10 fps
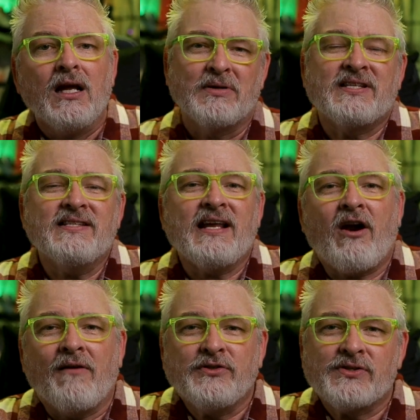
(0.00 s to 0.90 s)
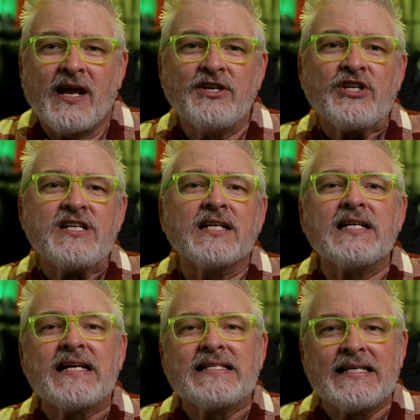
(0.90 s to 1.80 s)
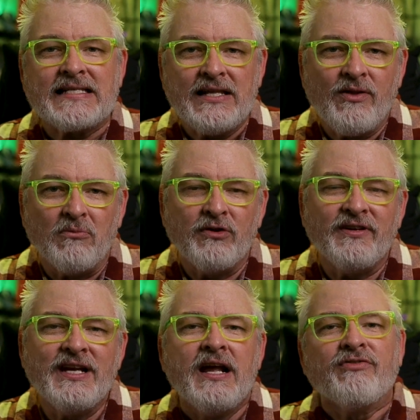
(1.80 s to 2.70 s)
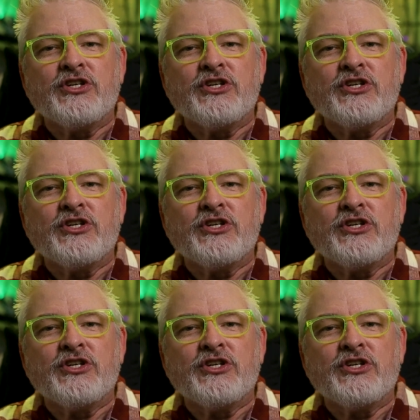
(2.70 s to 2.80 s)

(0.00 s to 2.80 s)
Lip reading: But since that obfuscation doesn't exist in the movie,